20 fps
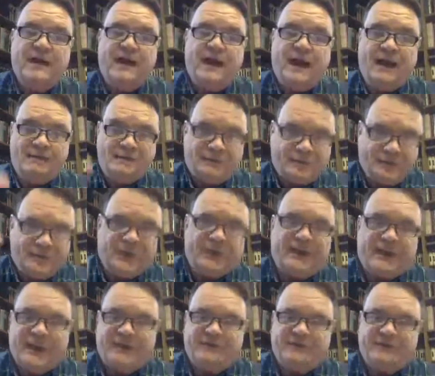after
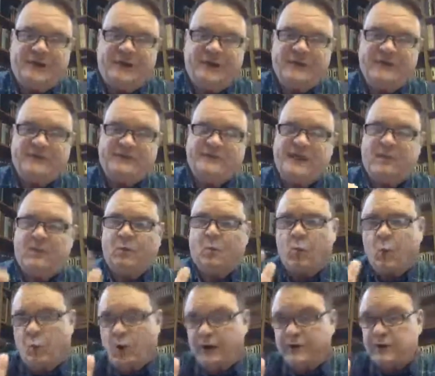3.5 days,
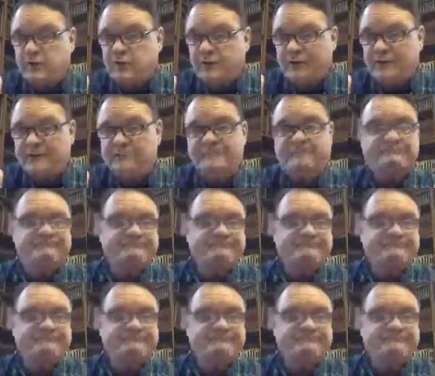I'm wondering